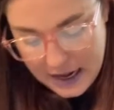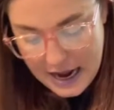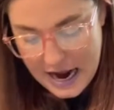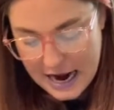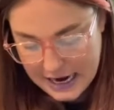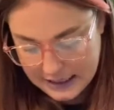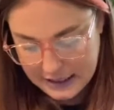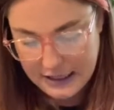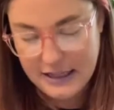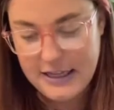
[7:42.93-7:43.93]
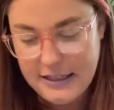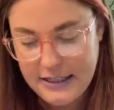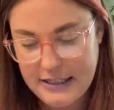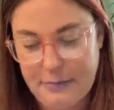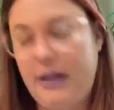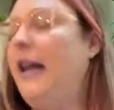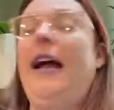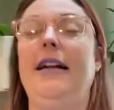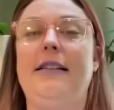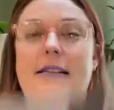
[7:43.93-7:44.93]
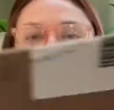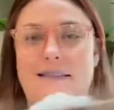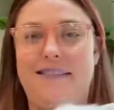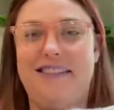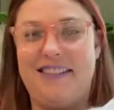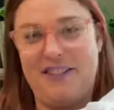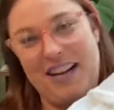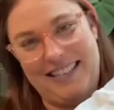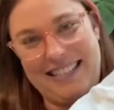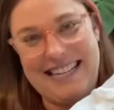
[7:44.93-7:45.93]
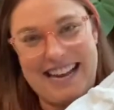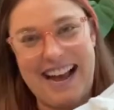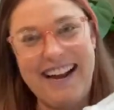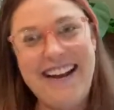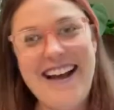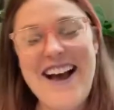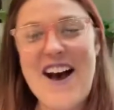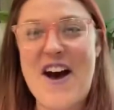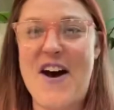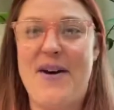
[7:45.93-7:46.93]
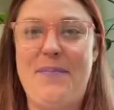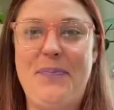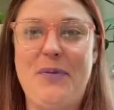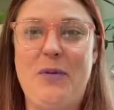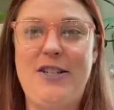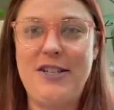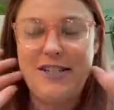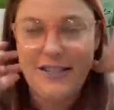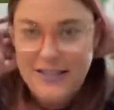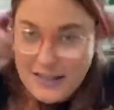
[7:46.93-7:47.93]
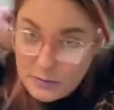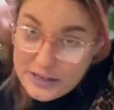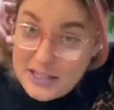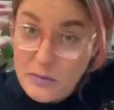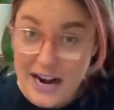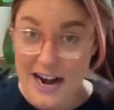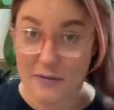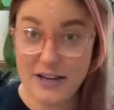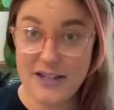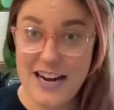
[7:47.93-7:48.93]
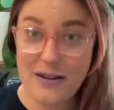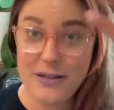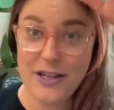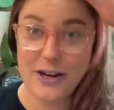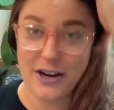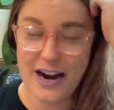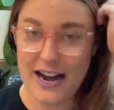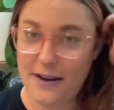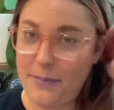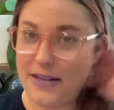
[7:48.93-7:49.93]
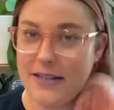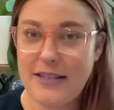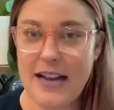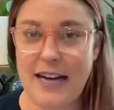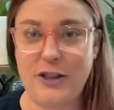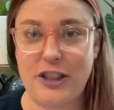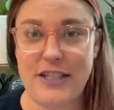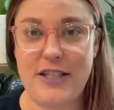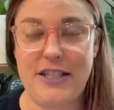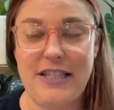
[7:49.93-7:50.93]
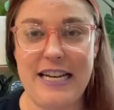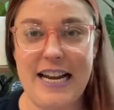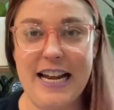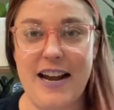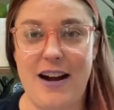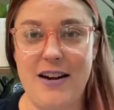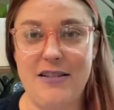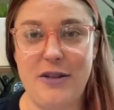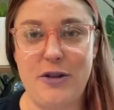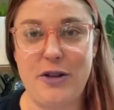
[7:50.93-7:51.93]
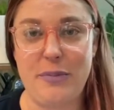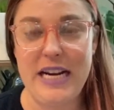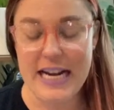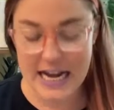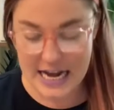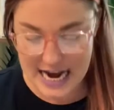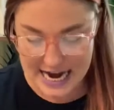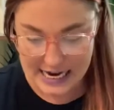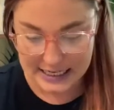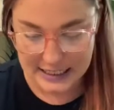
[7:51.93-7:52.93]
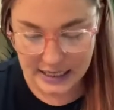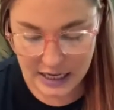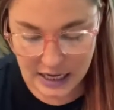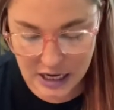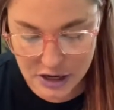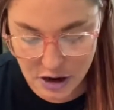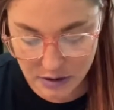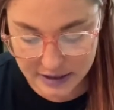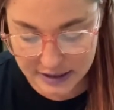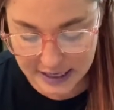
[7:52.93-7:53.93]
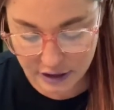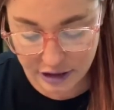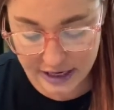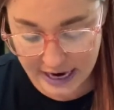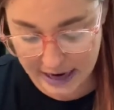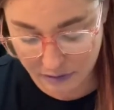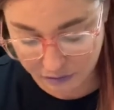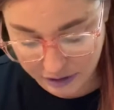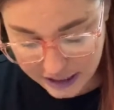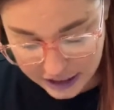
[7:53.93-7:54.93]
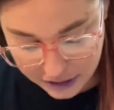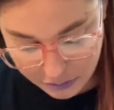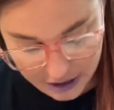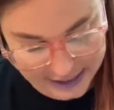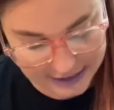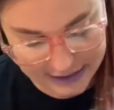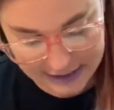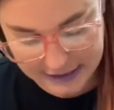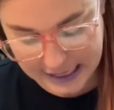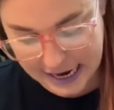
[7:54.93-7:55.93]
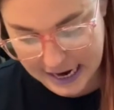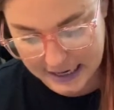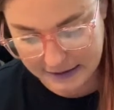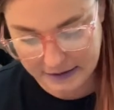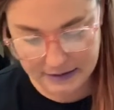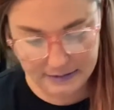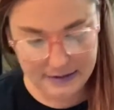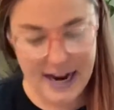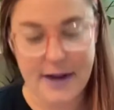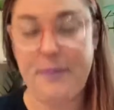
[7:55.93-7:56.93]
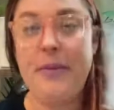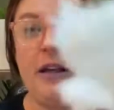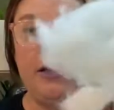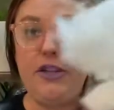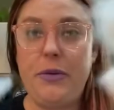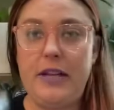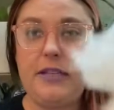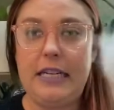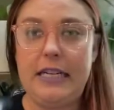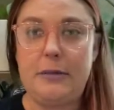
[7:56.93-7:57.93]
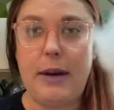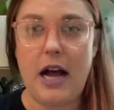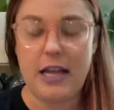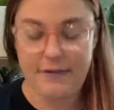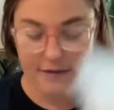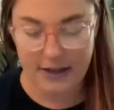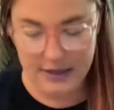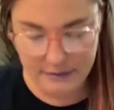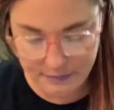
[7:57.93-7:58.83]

And this is the plant, which you can't see yet, which is the reason why I reached out to her. I had been actually seeing it on social media and noticed that she had really good prices, and yeah. So this is polyfill.